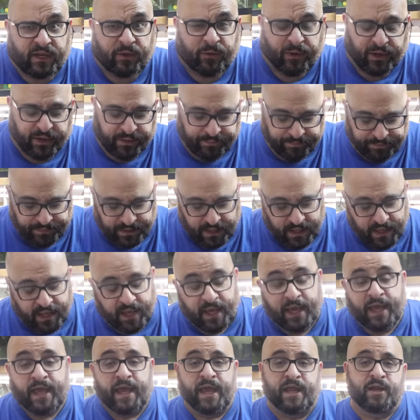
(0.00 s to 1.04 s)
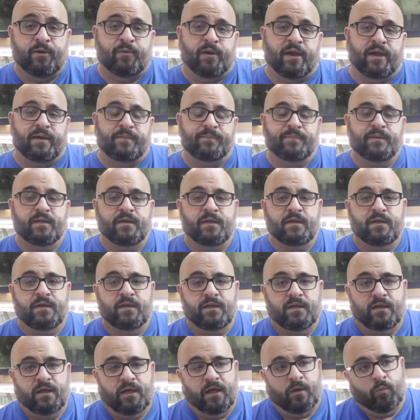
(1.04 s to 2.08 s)
anyway. Anyway,
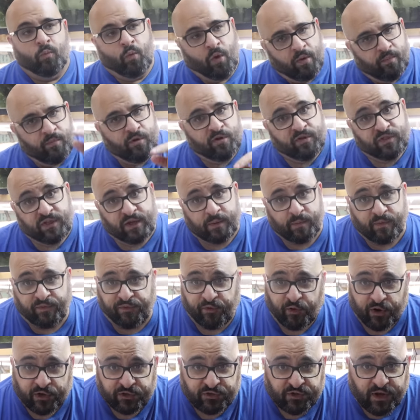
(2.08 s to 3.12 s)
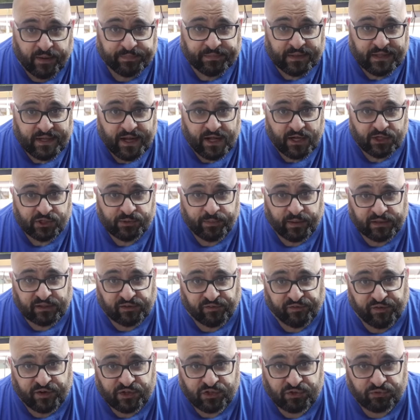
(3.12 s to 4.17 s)
one more thing before I drop the knowledge about
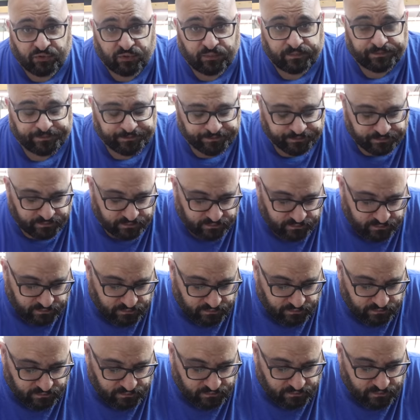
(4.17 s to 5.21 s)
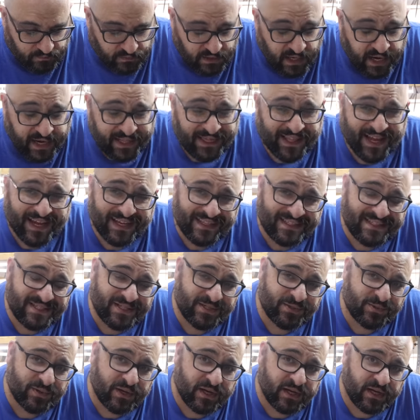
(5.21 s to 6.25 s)
the fish room. I'd like
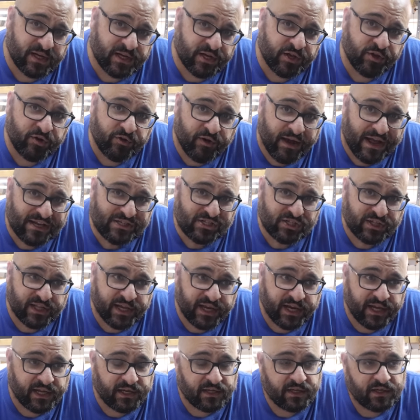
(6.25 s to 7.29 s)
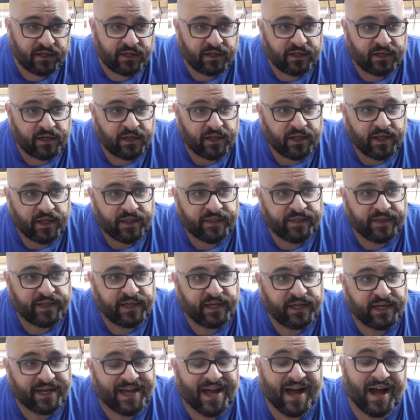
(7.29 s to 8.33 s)
to congratulate
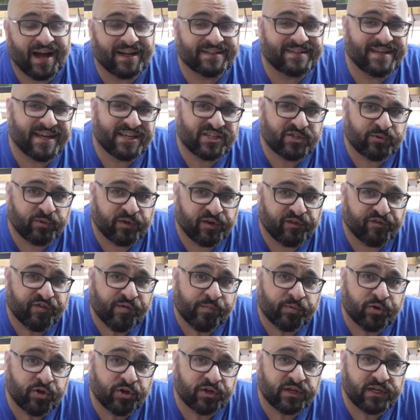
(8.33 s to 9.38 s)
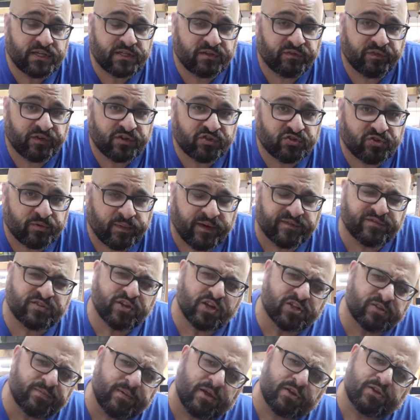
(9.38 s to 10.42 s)
the contest winner from Cookie's Fish Room. I've
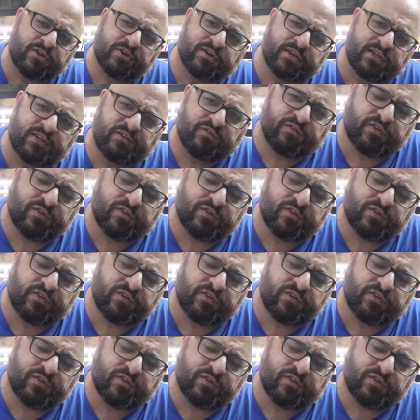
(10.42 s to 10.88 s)
talked about Cookie's